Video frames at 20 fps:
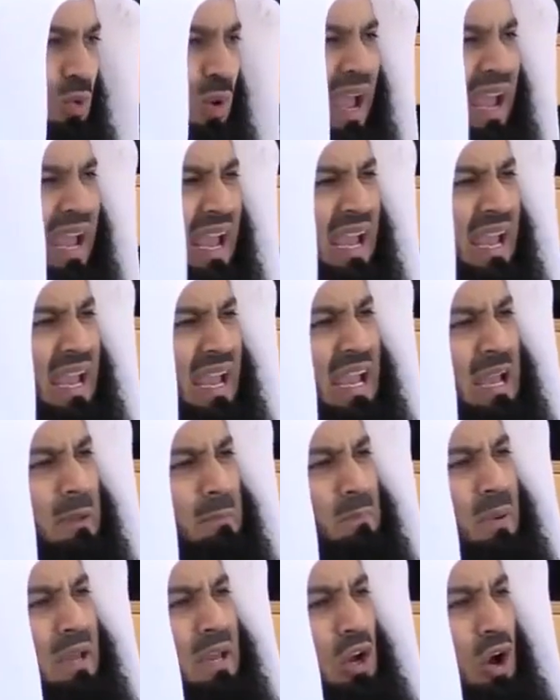way
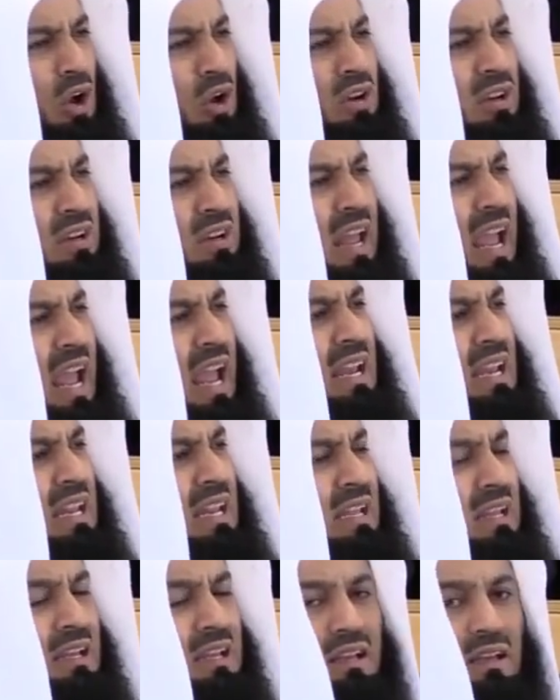beyond
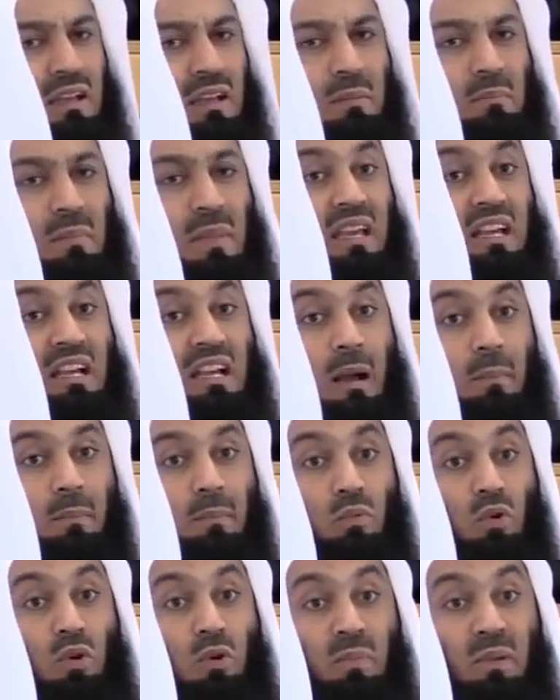any
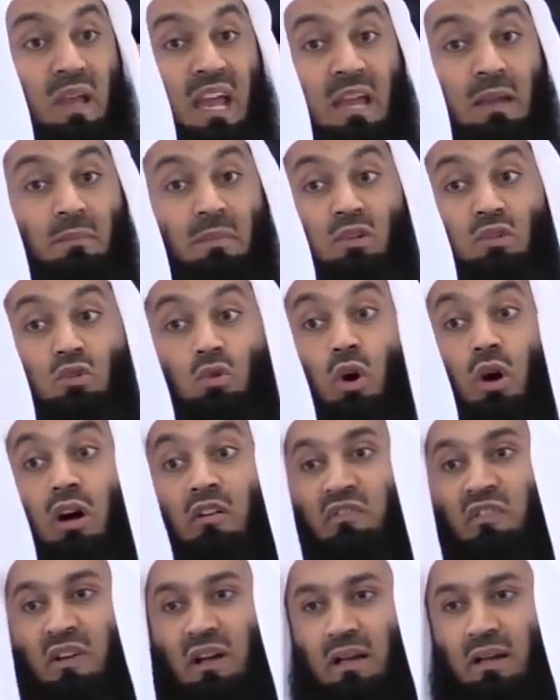makeup would be able to
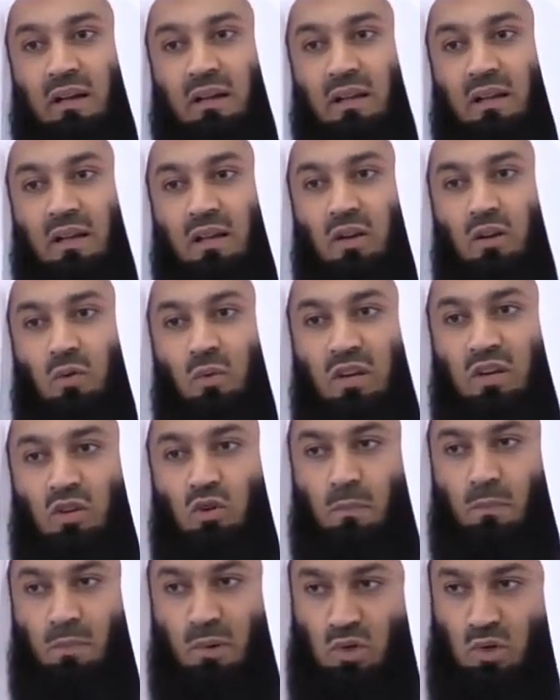offer when
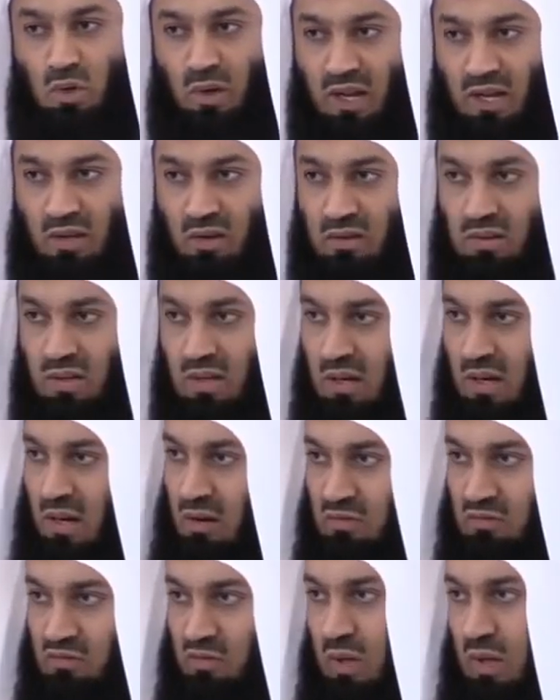you put your head on the
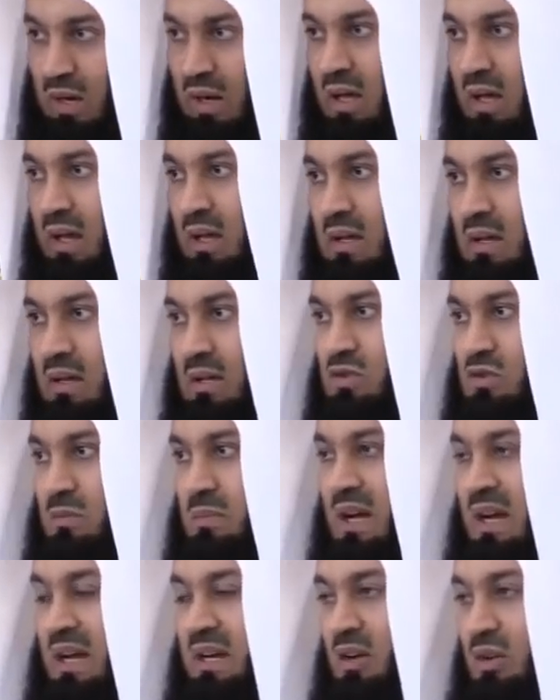ground for Allah
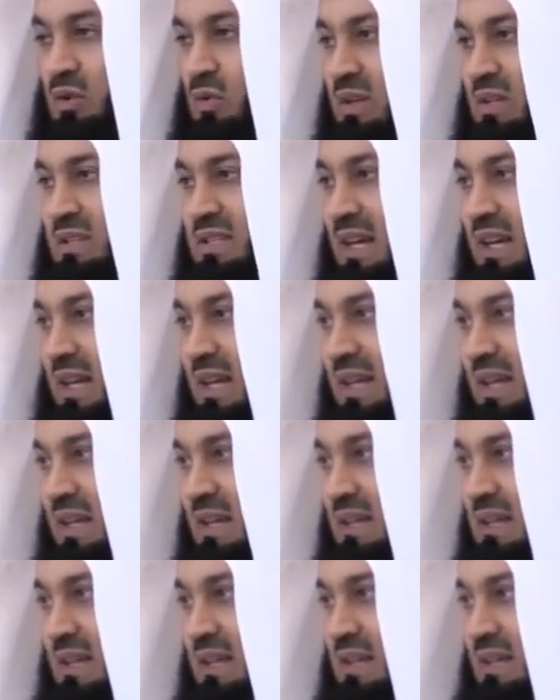subhanahu wa ta'ala.
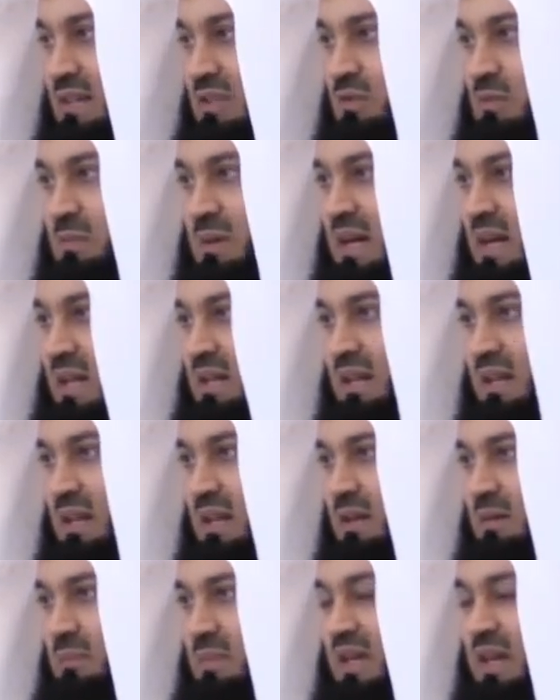
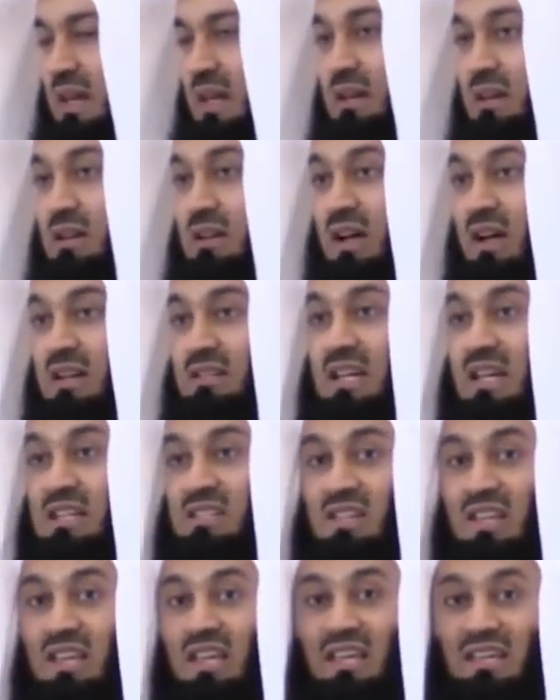Subhanallah, may Allah grant
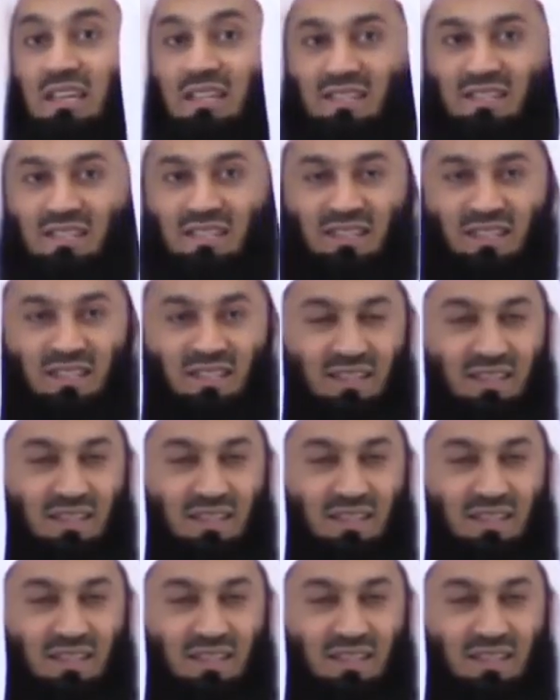us ease.